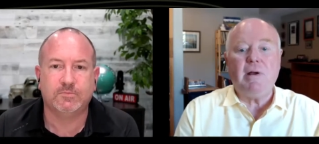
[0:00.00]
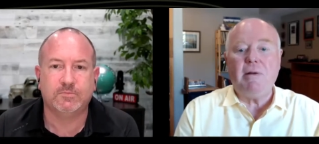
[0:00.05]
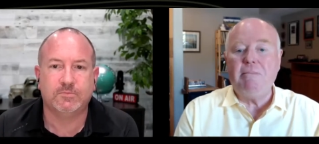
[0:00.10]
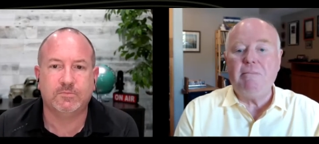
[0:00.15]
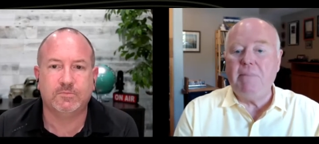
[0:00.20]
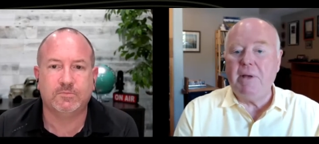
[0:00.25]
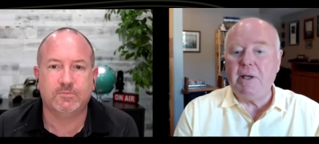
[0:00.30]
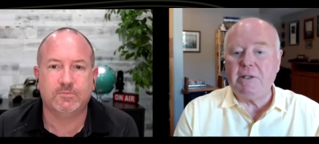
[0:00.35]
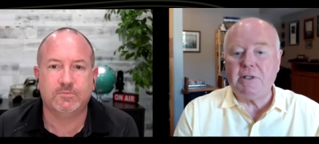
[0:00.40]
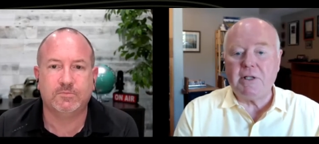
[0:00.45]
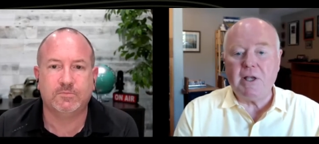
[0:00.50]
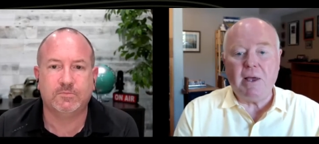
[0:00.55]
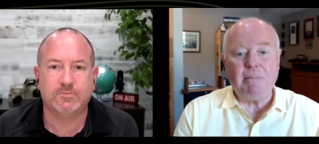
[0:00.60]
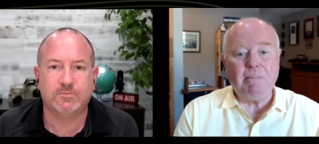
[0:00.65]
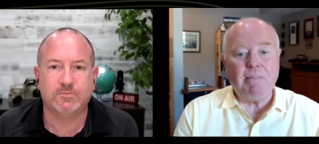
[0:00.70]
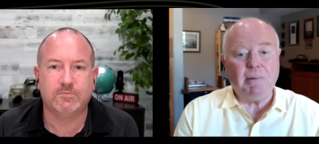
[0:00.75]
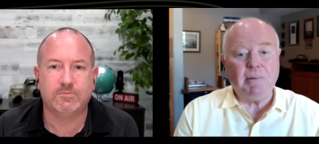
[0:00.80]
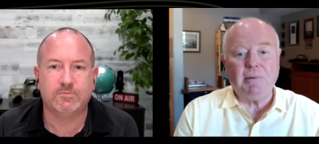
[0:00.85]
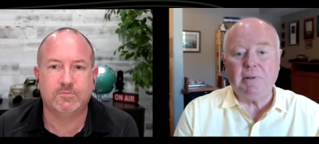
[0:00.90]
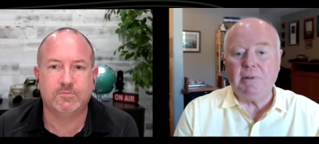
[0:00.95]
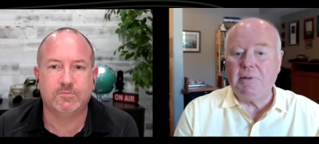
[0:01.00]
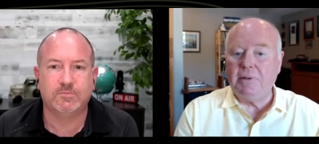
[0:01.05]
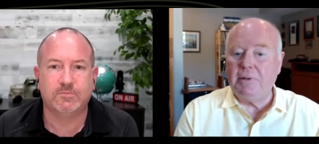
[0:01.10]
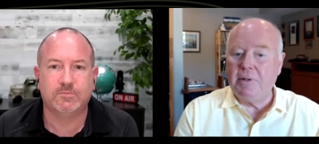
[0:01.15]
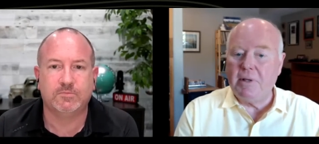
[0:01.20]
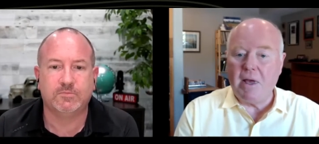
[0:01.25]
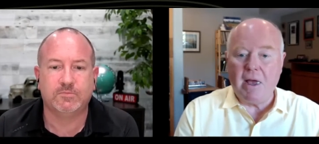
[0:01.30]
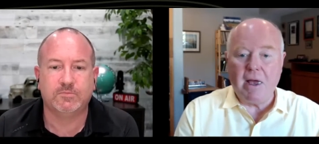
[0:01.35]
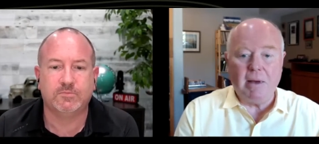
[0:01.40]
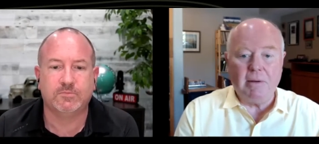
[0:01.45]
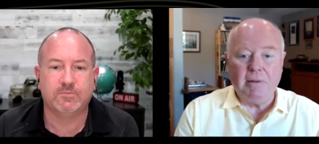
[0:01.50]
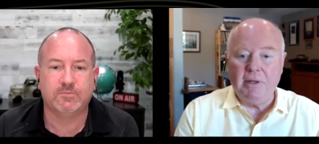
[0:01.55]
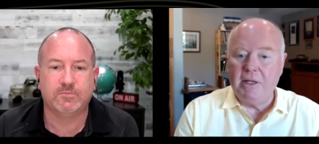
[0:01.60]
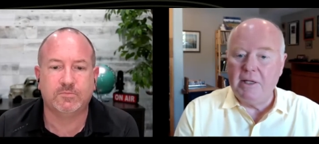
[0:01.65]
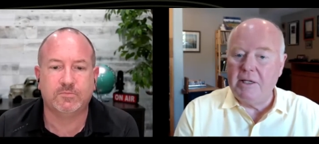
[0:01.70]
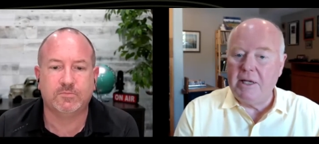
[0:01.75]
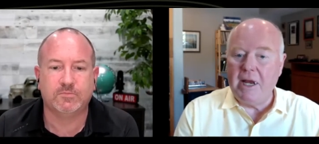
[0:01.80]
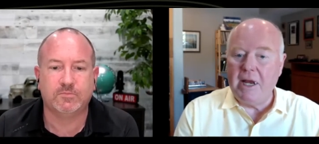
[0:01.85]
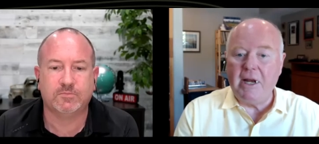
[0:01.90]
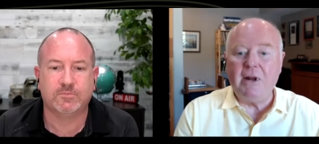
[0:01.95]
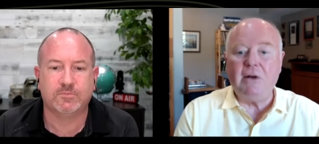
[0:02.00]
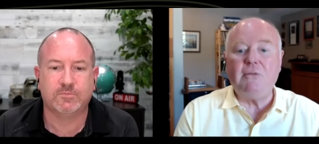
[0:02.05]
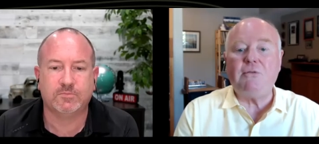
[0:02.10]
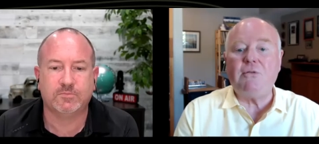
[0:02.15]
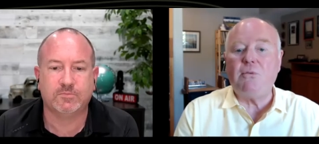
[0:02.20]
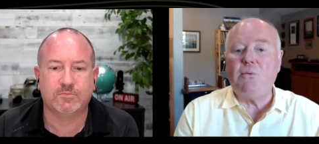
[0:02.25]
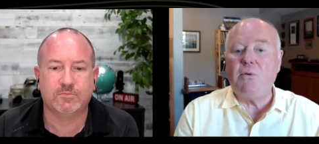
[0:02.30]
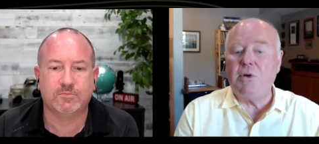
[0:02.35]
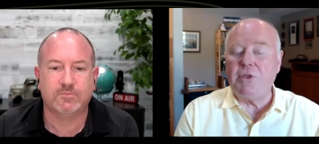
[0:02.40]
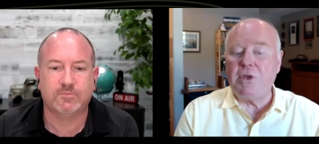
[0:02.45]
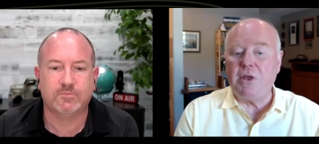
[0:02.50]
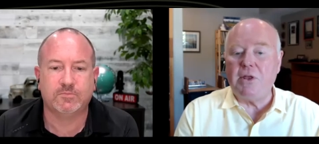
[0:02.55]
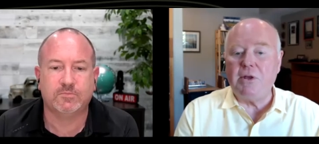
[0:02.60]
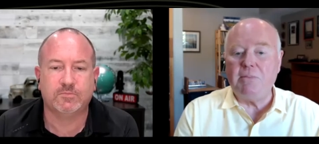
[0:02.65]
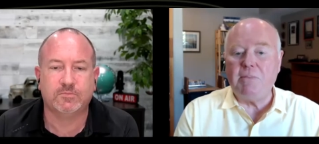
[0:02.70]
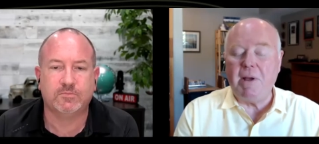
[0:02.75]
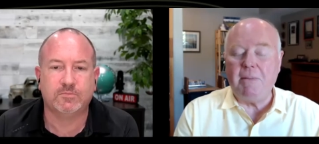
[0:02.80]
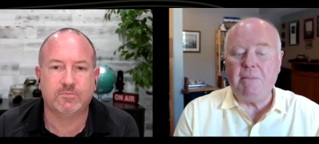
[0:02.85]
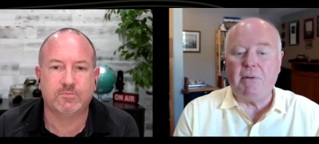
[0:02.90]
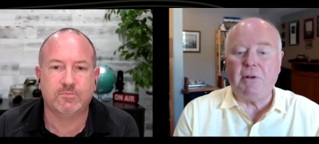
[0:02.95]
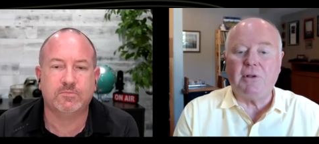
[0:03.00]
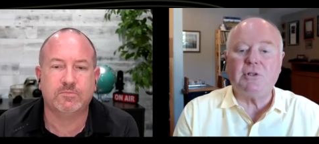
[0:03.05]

Speaker 1: mix up uh, the data with other people.